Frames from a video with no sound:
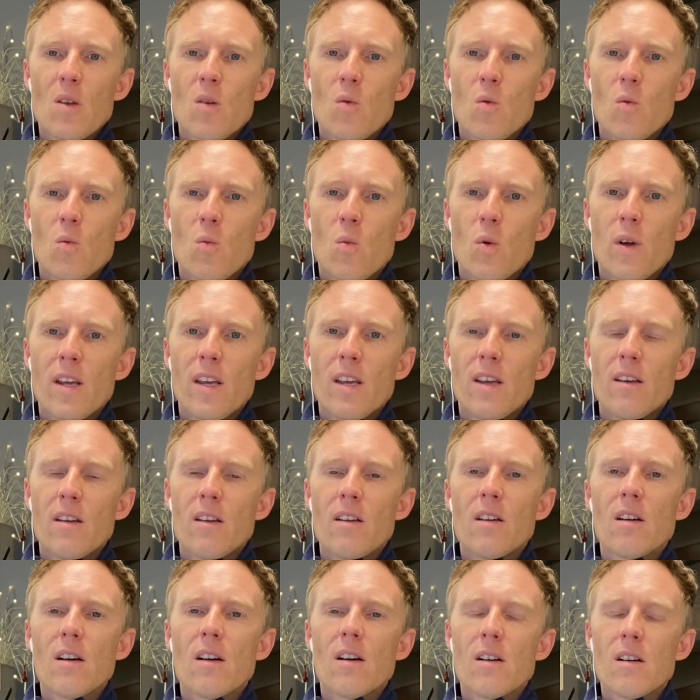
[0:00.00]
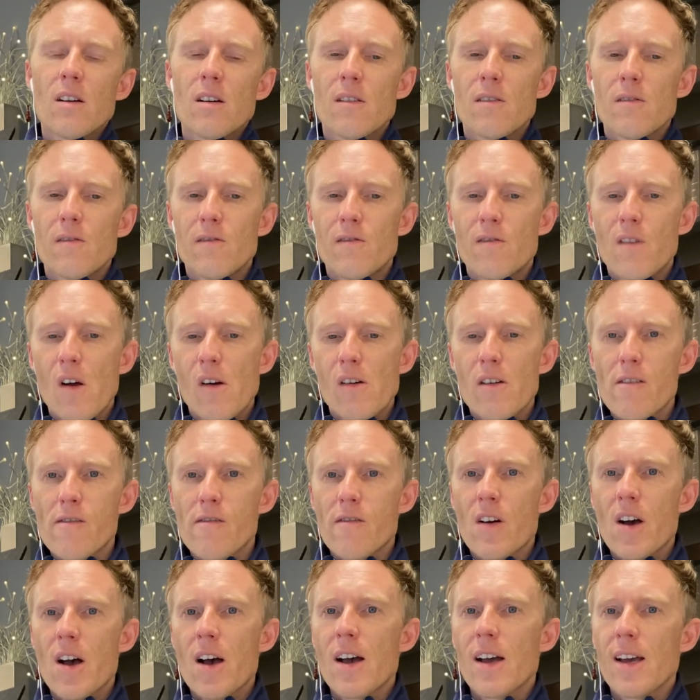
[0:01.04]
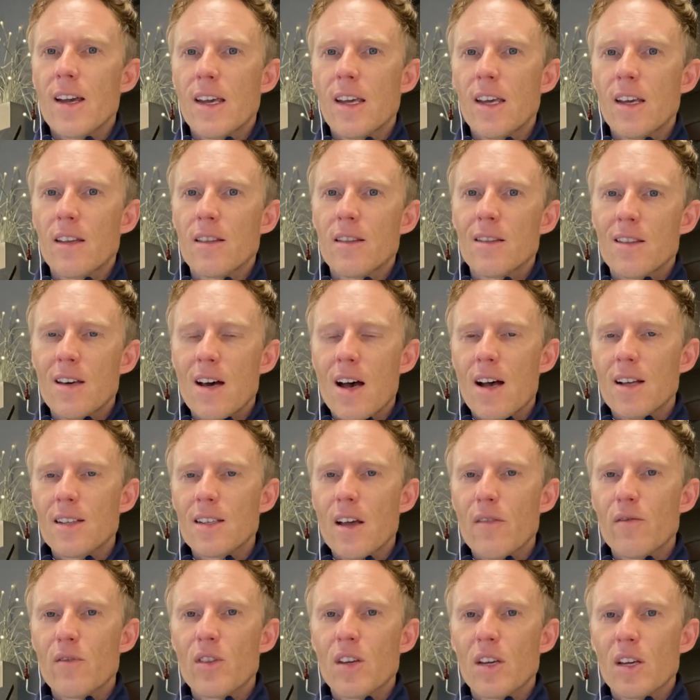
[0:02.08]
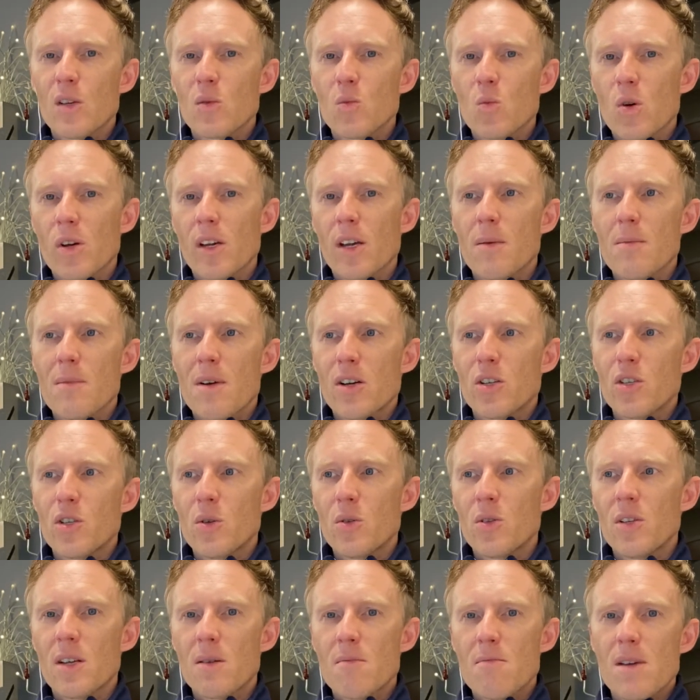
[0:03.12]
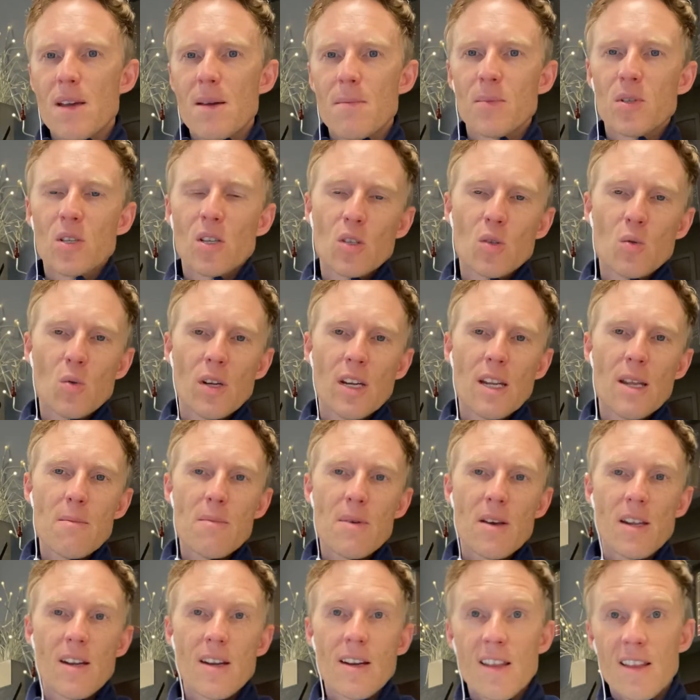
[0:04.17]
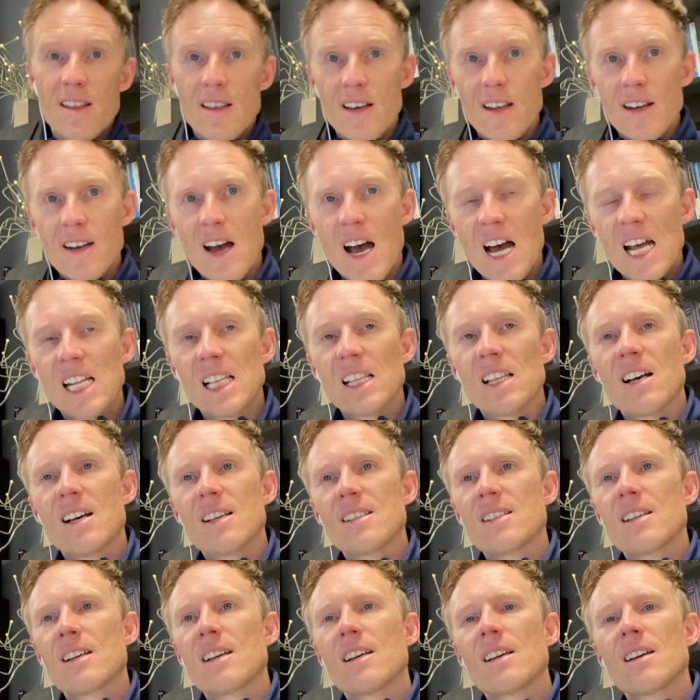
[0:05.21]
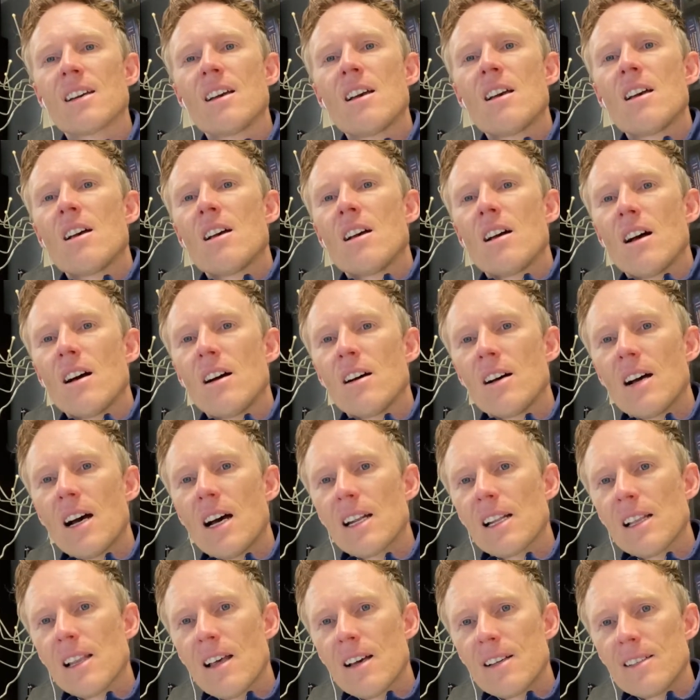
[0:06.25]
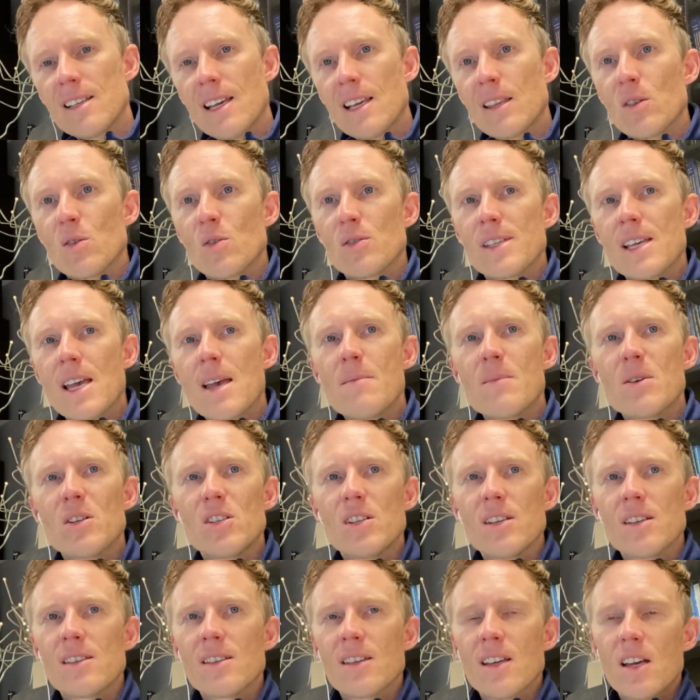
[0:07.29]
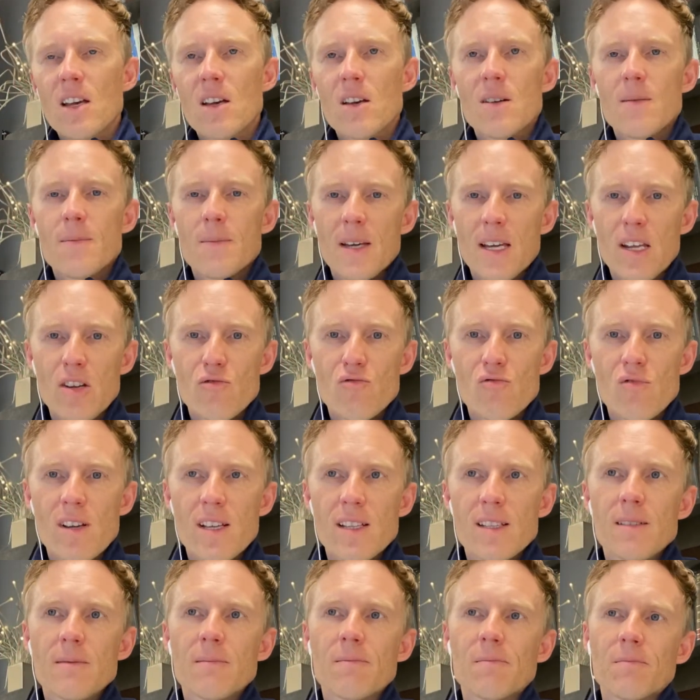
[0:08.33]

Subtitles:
we verify that everything is working by shooting beams onto an EPID and then analyzing those images in RIT.